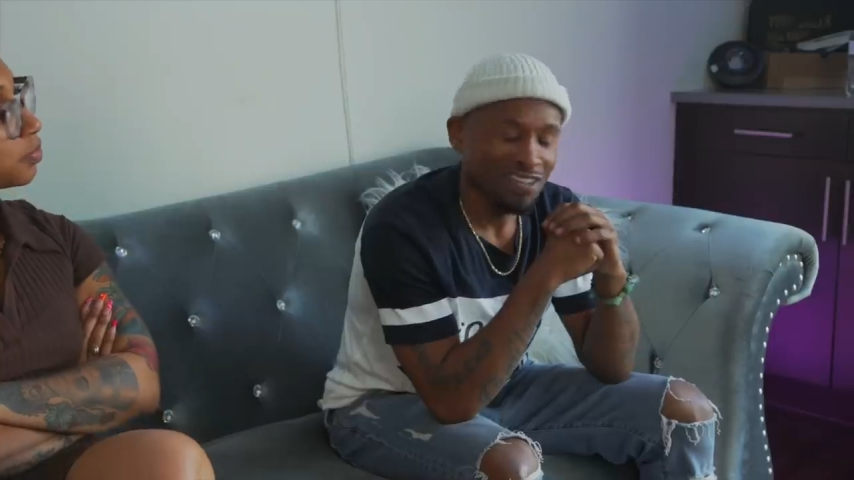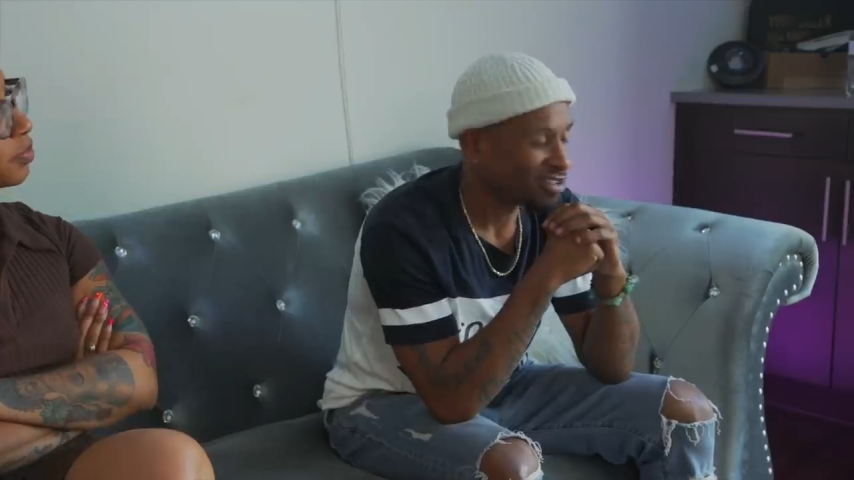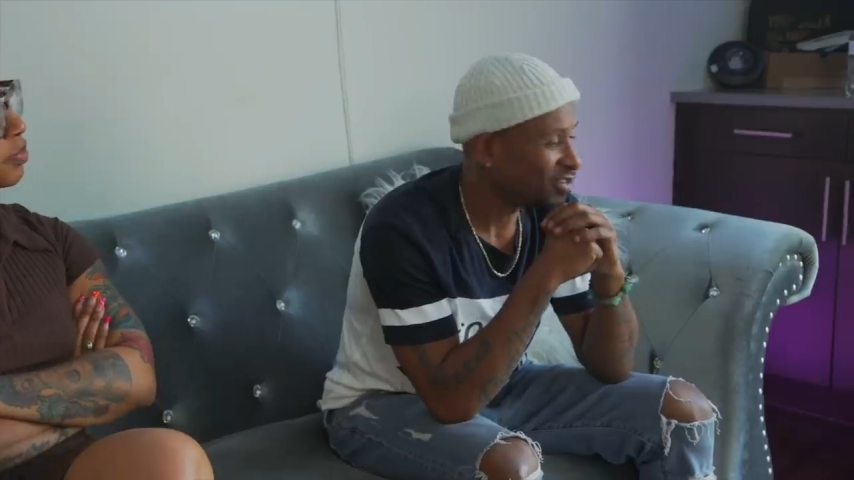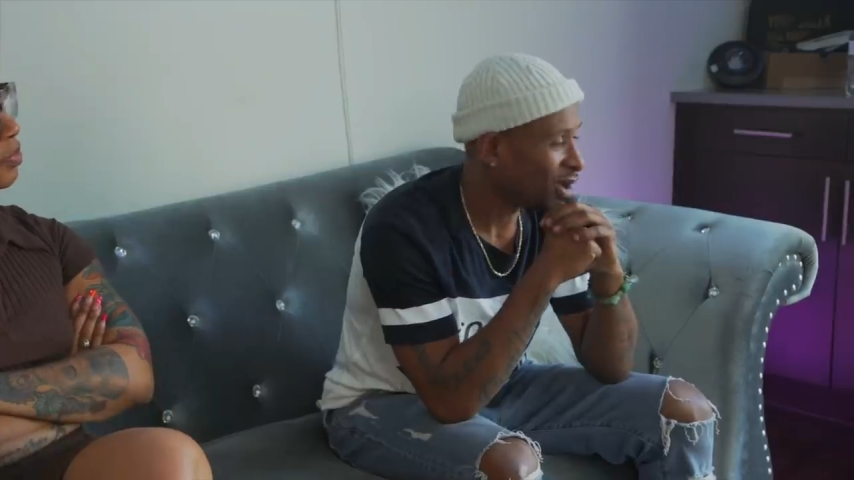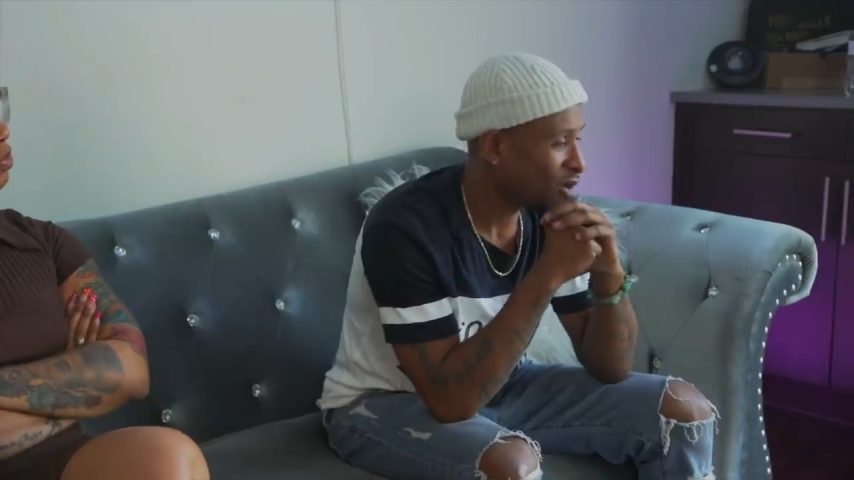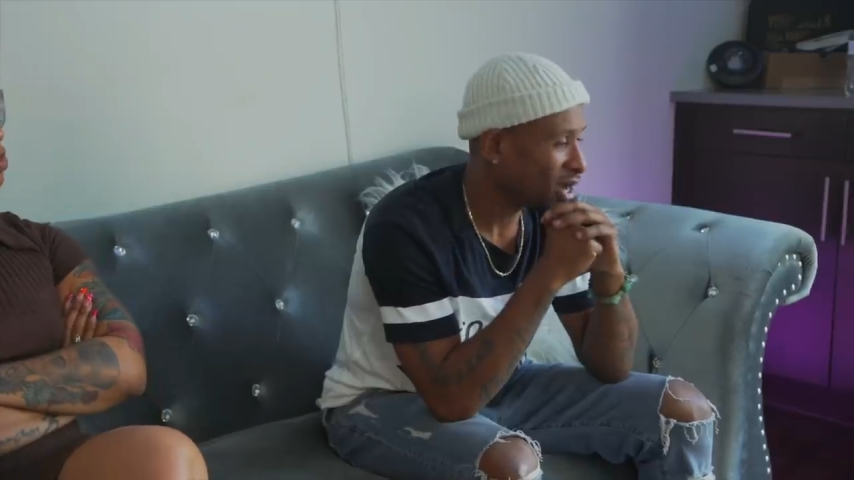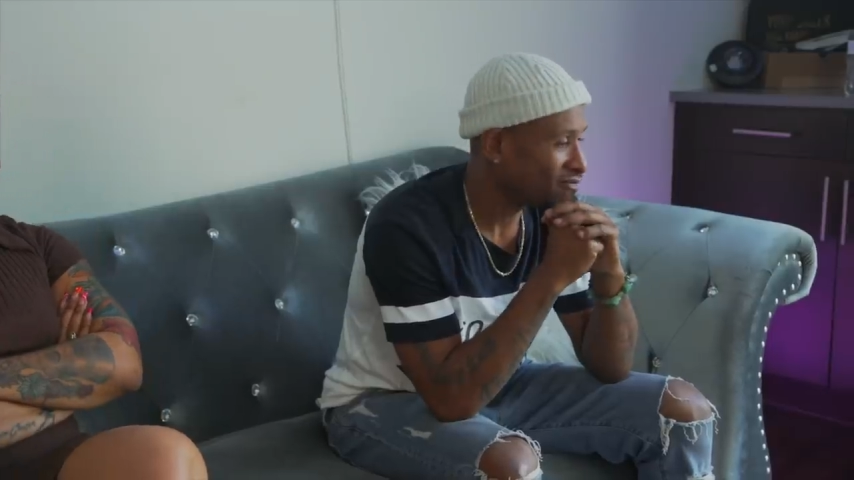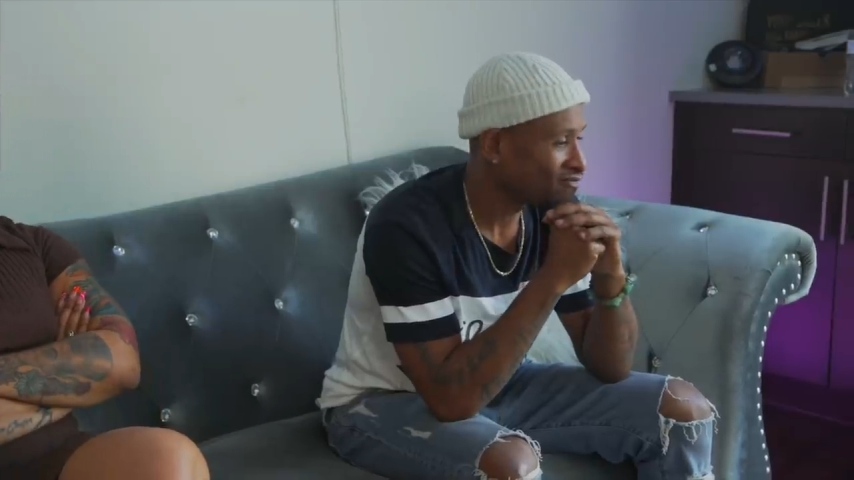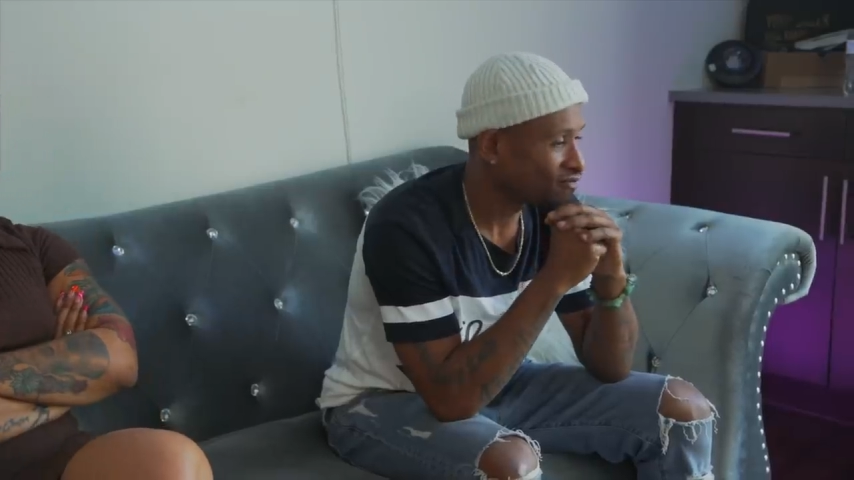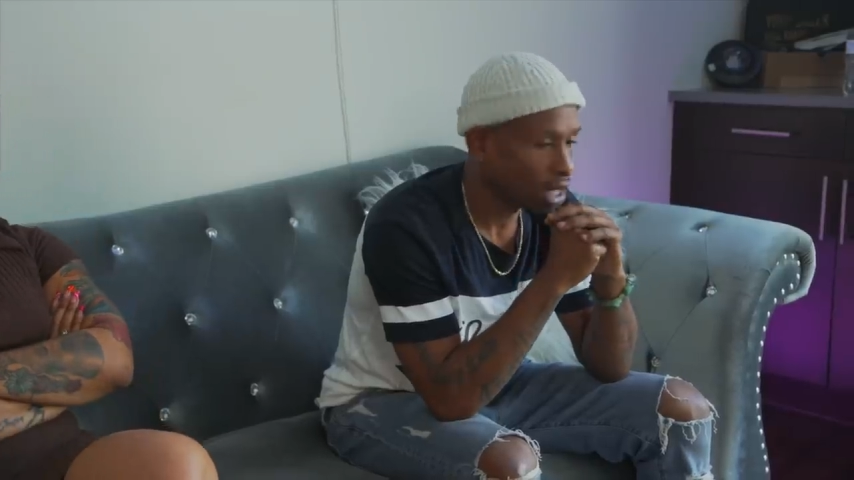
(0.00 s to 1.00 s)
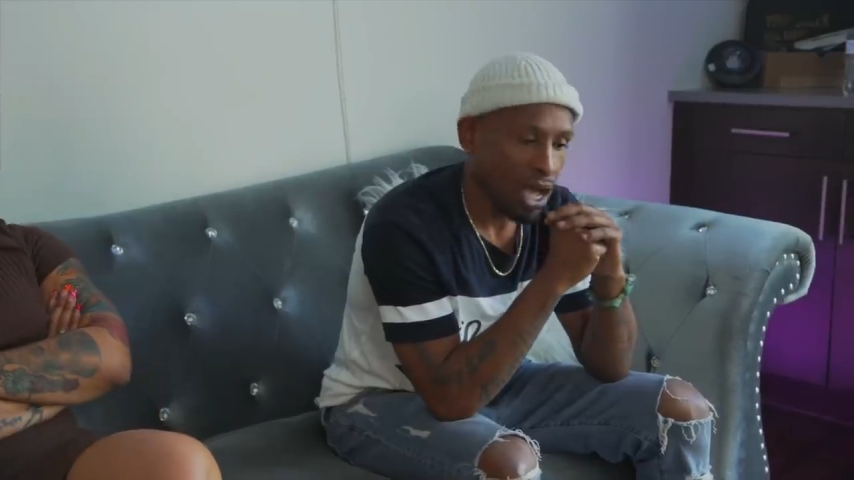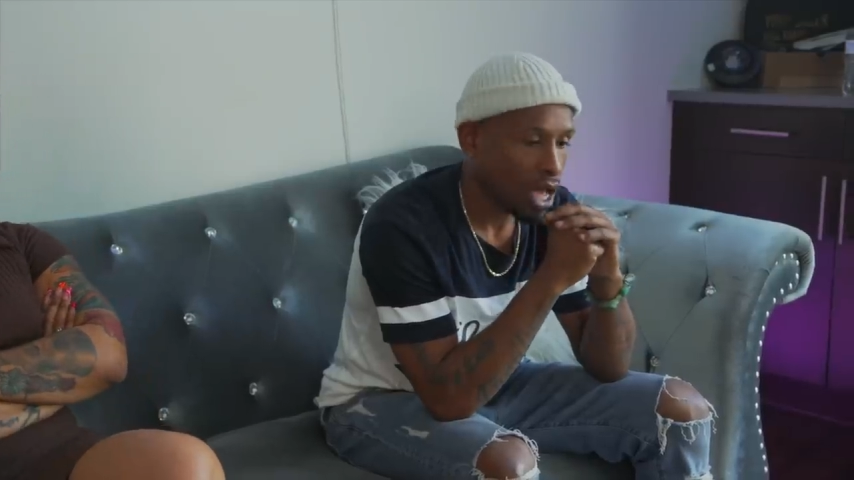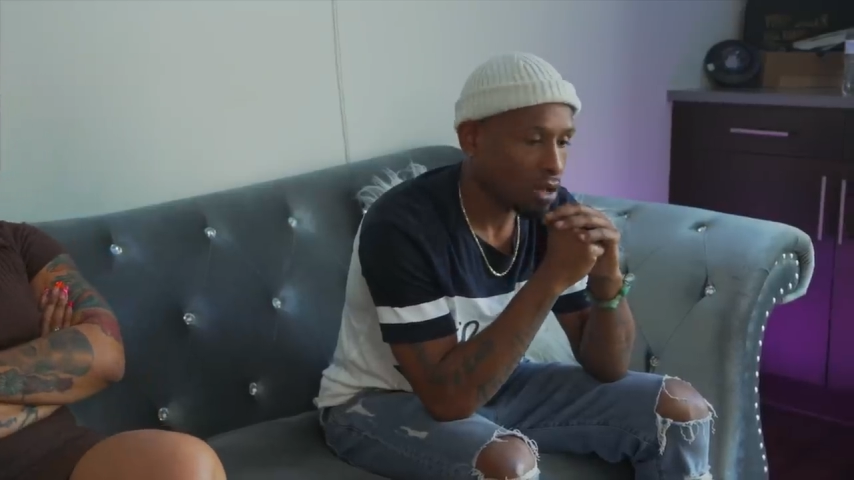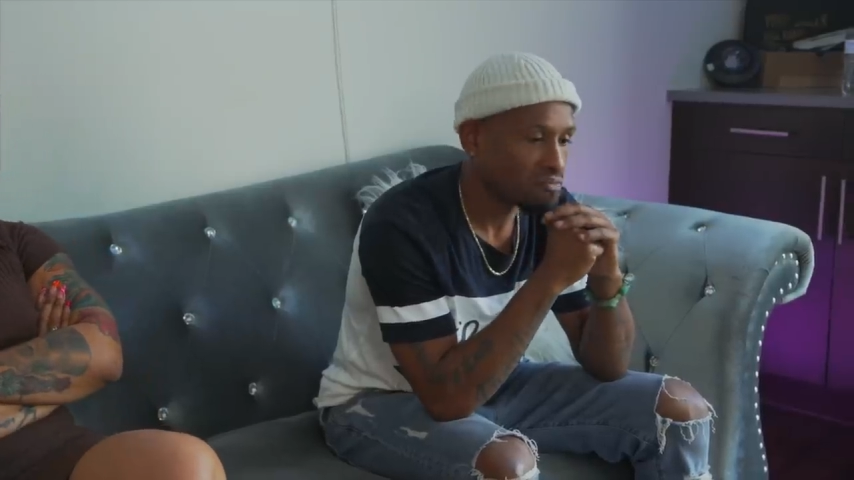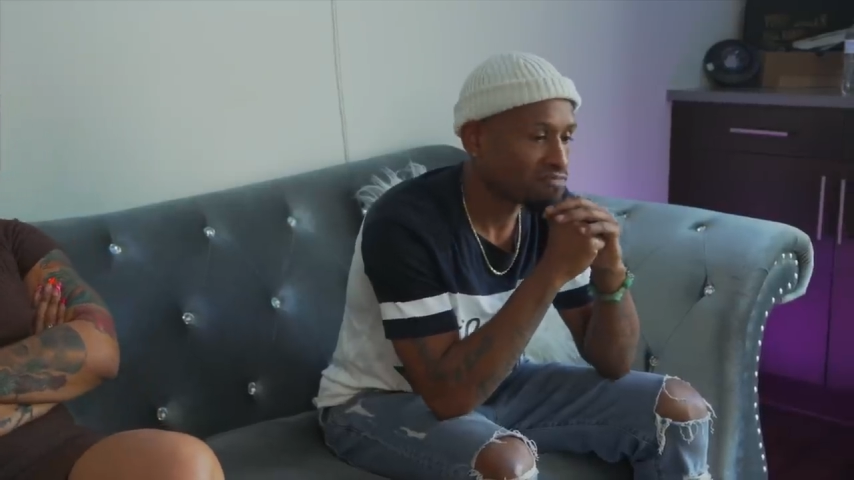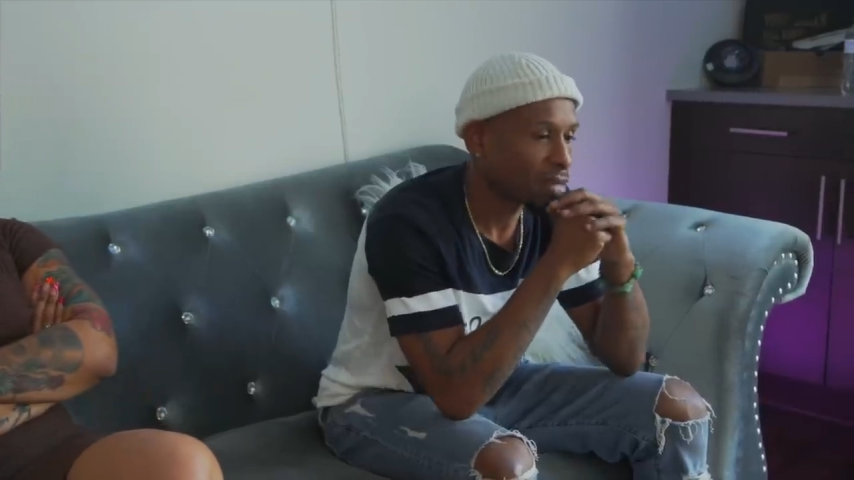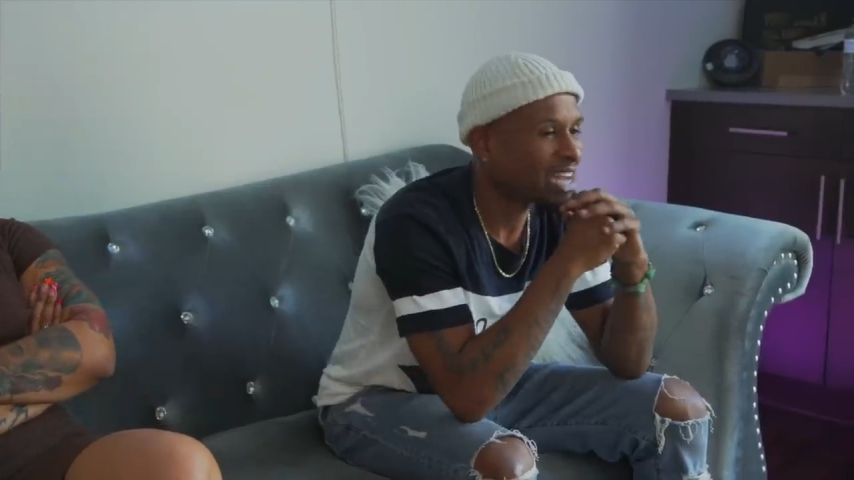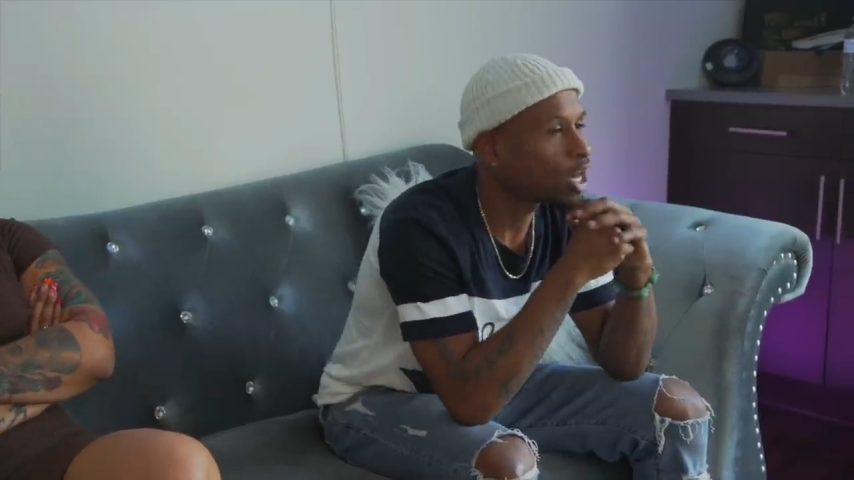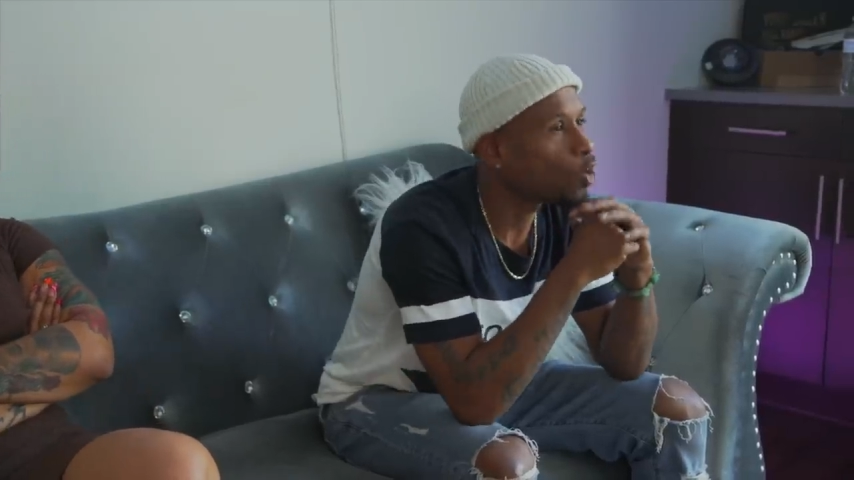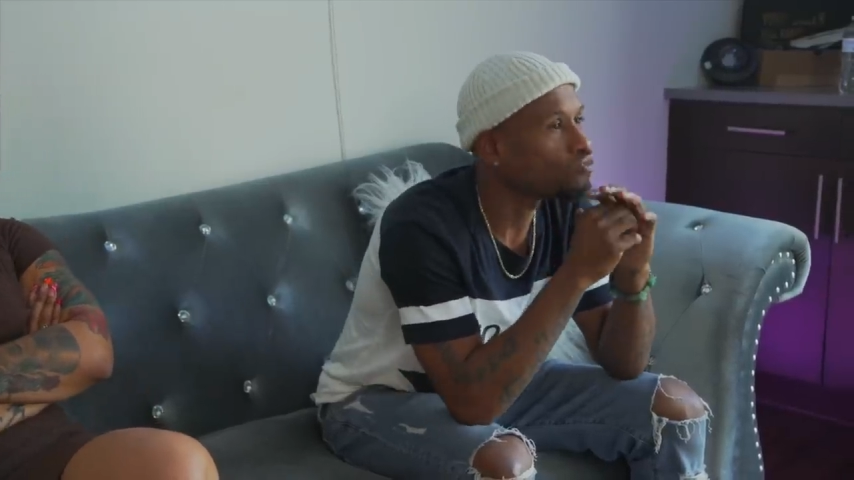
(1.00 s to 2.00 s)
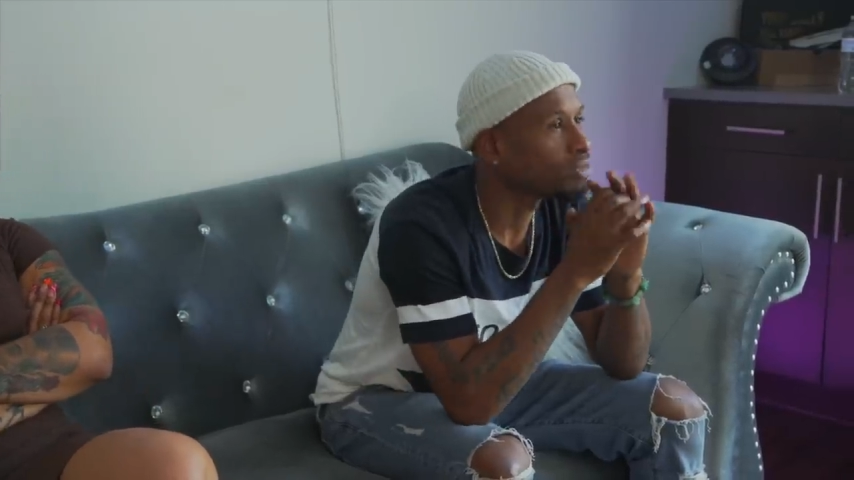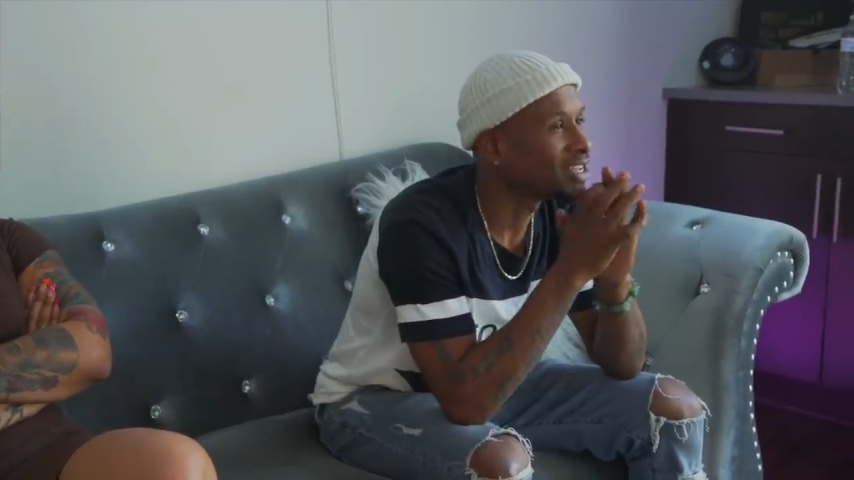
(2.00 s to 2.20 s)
You know what? I don't.